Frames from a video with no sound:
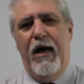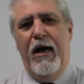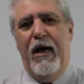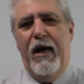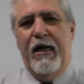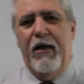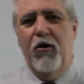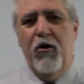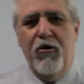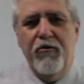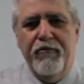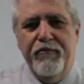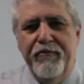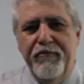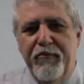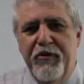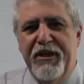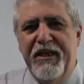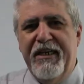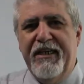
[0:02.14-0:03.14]
Hello,
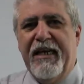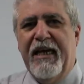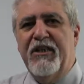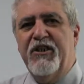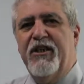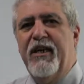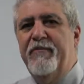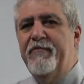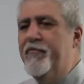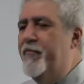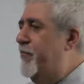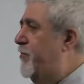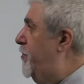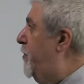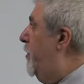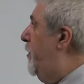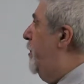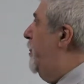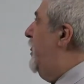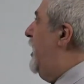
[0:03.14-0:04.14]
Munir Ajam.
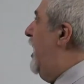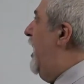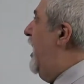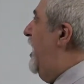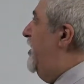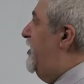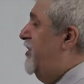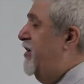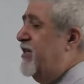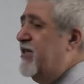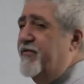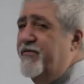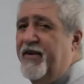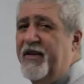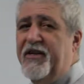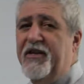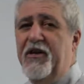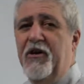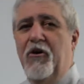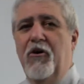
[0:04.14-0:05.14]
In this
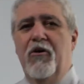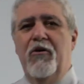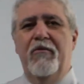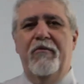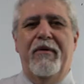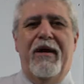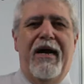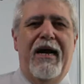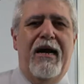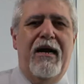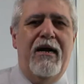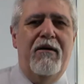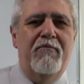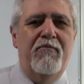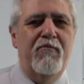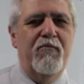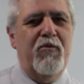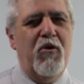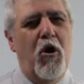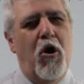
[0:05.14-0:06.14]
video,
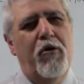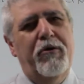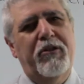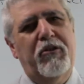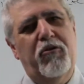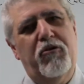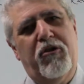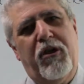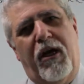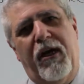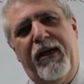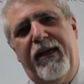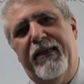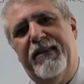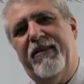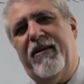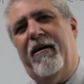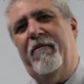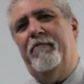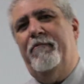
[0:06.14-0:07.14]
I'm going to talk a
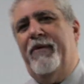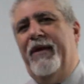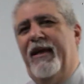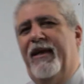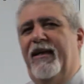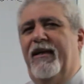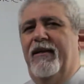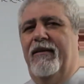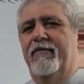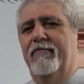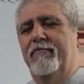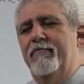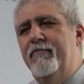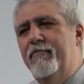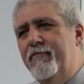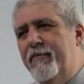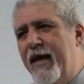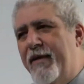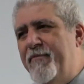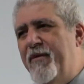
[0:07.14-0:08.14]
topic
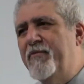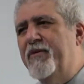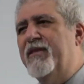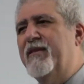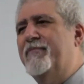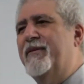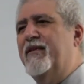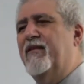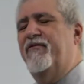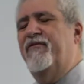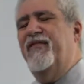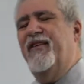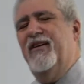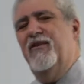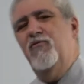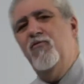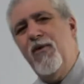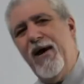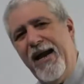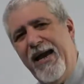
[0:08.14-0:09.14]
maybe with a bit of
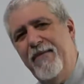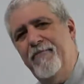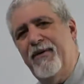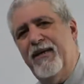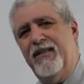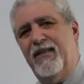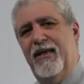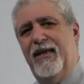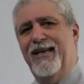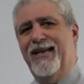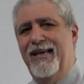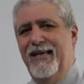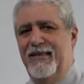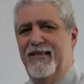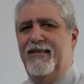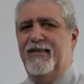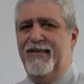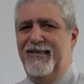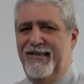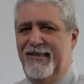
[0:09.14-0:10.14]
fun way, but at
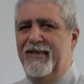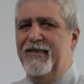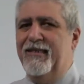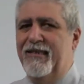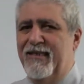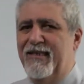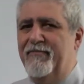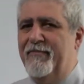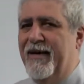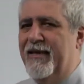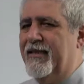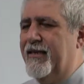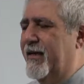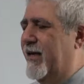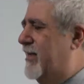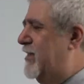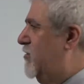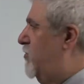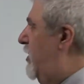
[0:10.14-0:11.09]
least a serious matter as